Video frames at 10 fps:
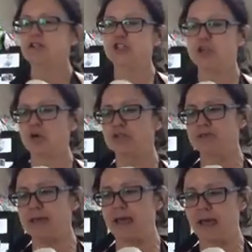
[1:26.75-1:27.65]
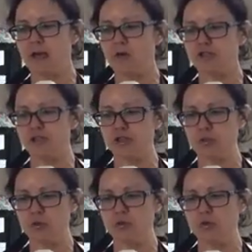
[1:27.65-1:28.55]
shows me how
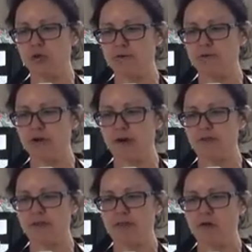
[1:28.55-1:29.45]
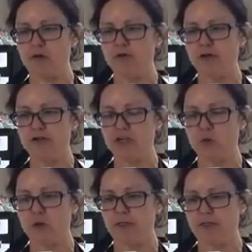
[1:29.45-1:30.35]
to convert everything over to
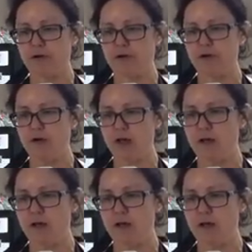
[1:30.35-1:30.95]
1/3.